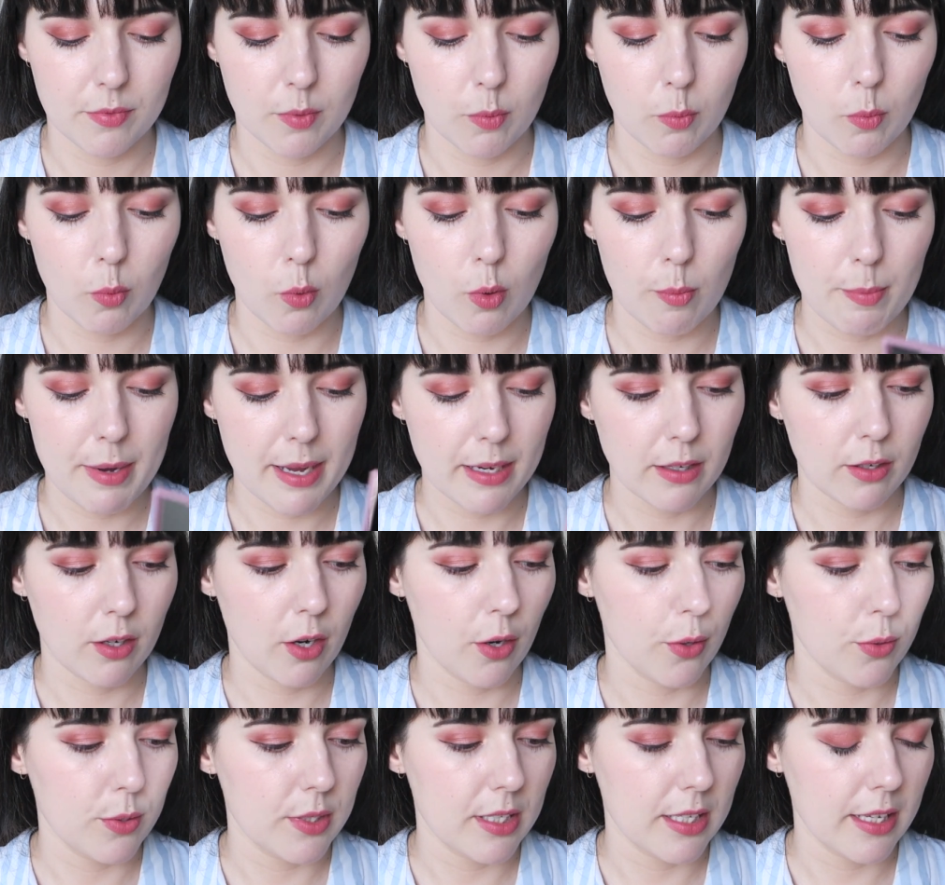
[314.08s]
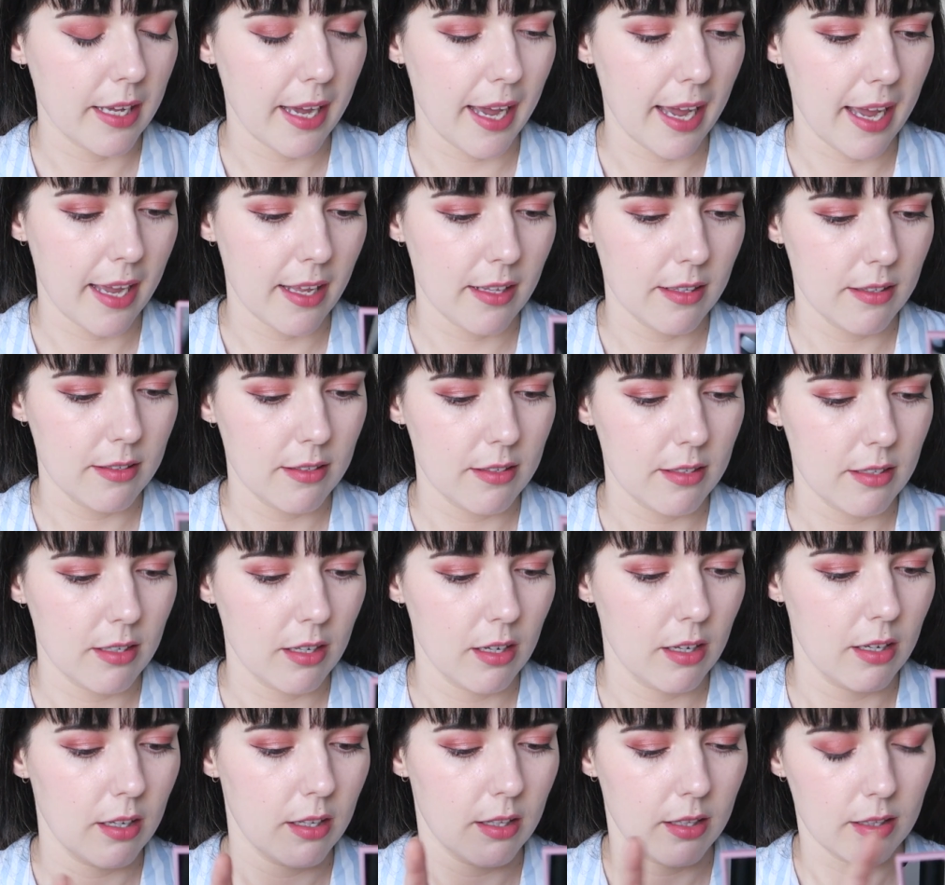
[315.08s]
Warm and Cozy Hands.
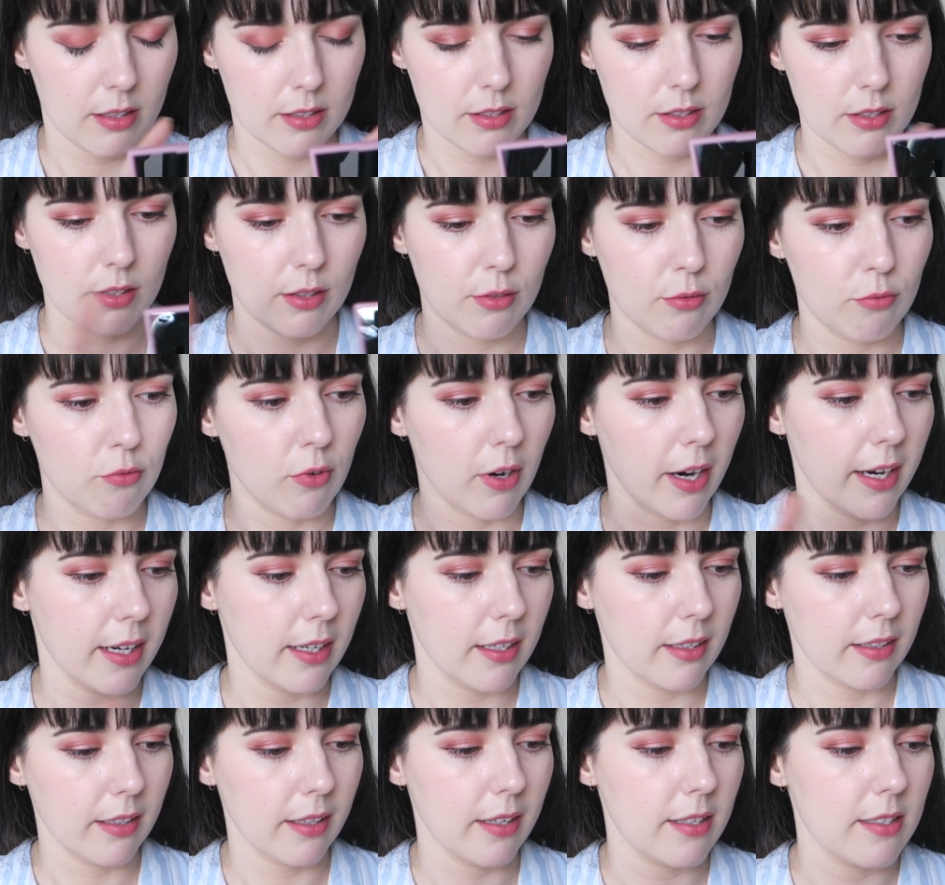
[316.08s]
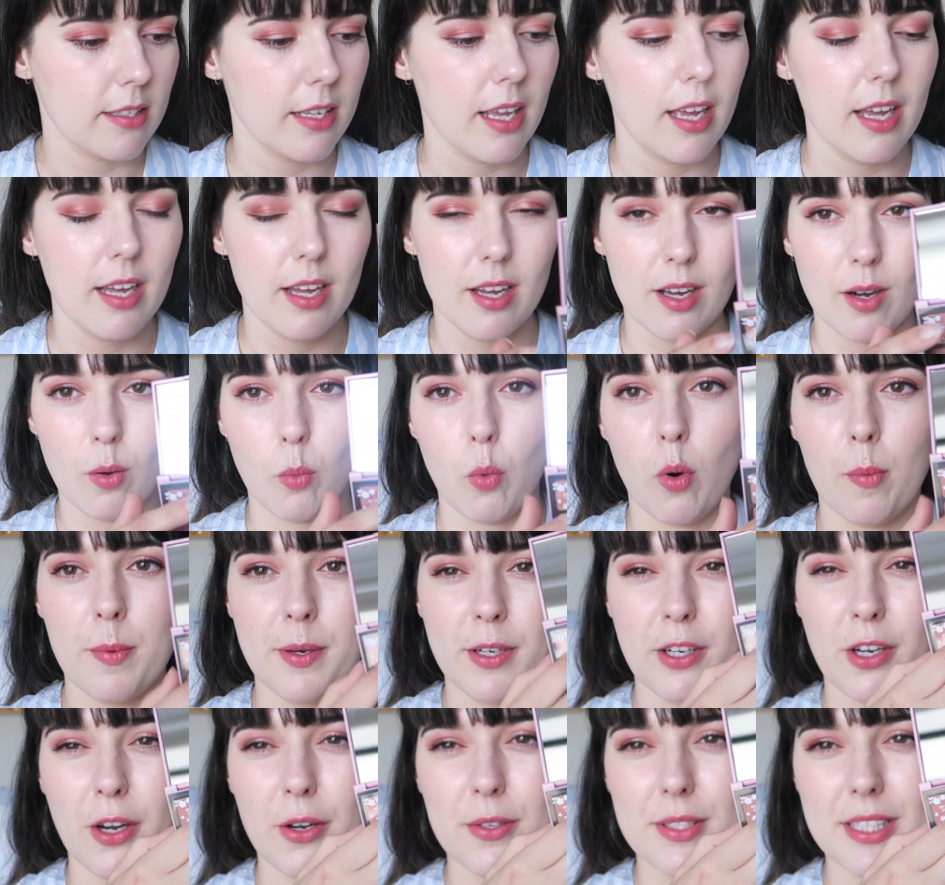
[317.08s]
Right, yes, Warm
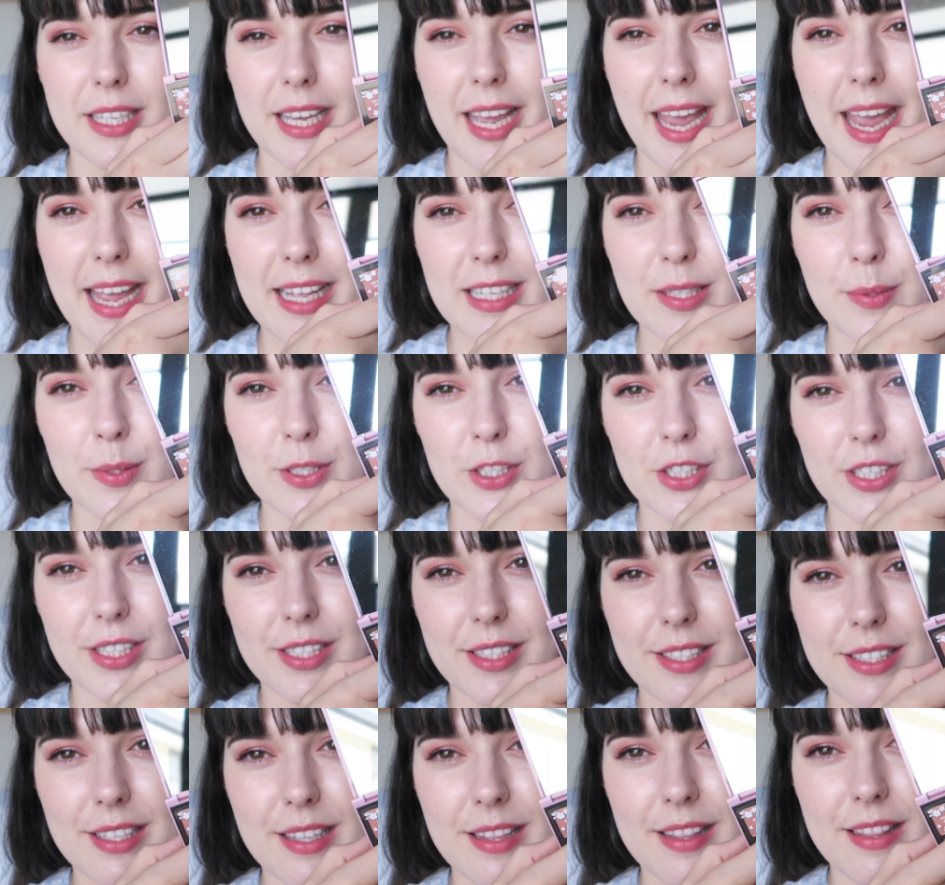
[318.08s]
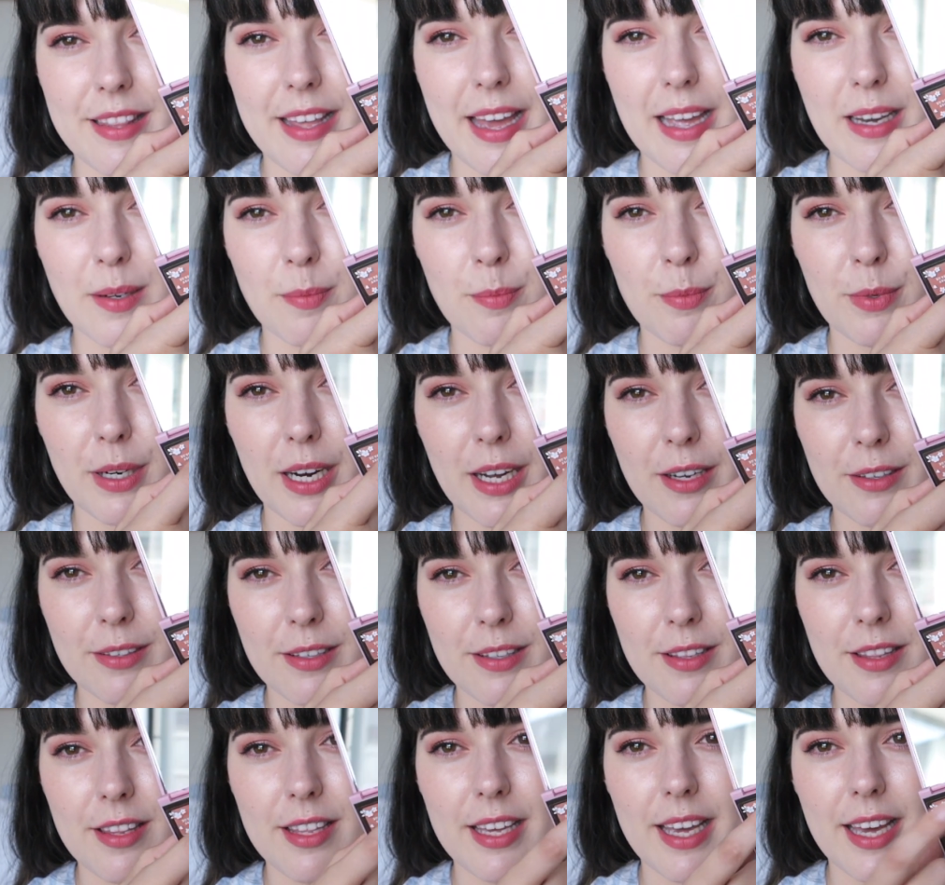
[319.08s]
and Cozy Hands, which is that
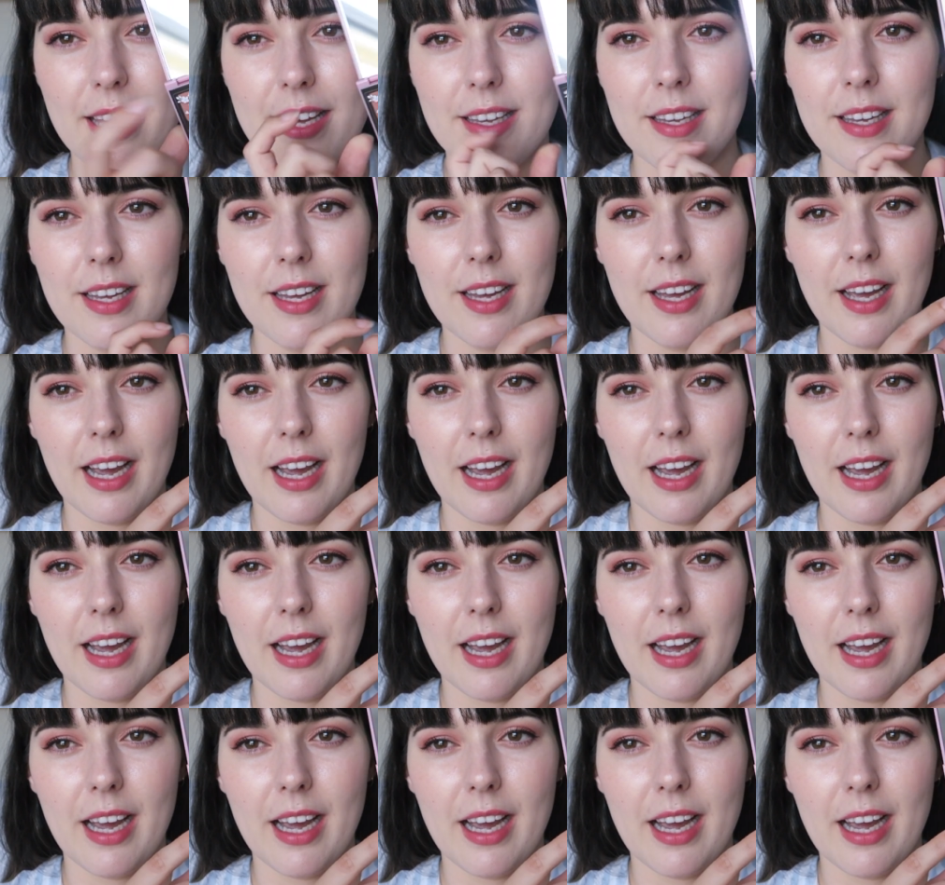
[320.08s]
brown there.